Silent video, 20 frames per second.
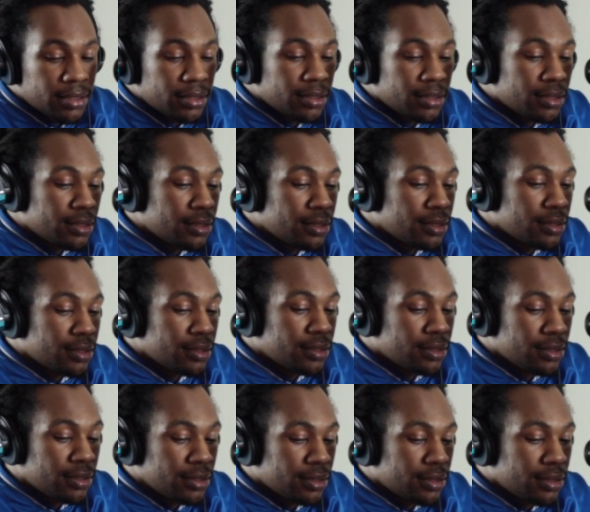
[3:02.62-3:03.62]

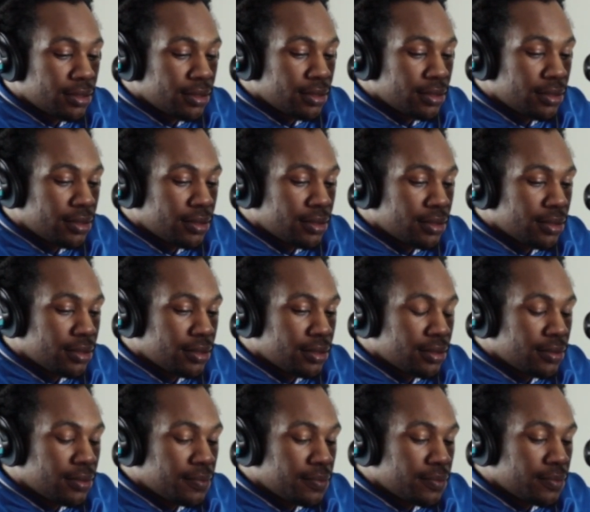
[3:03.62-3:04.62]

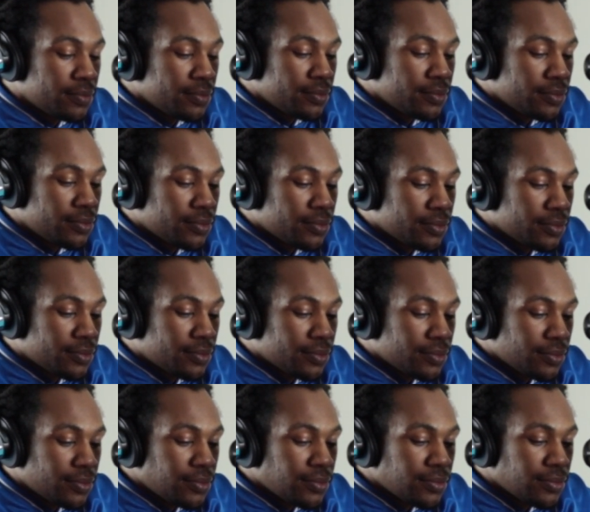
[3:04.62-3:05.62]

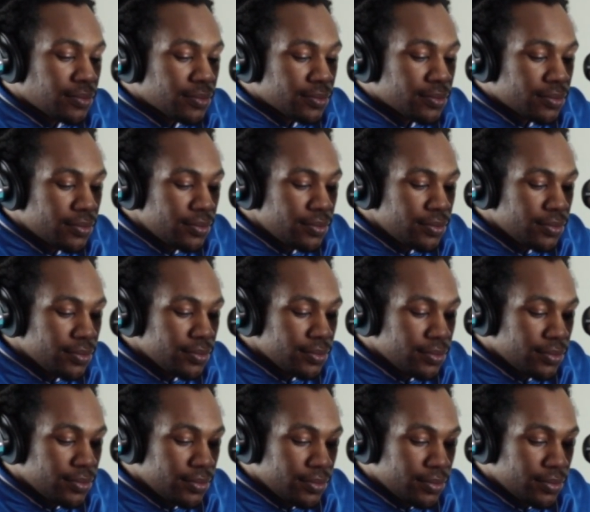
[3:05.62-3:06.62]
(silent)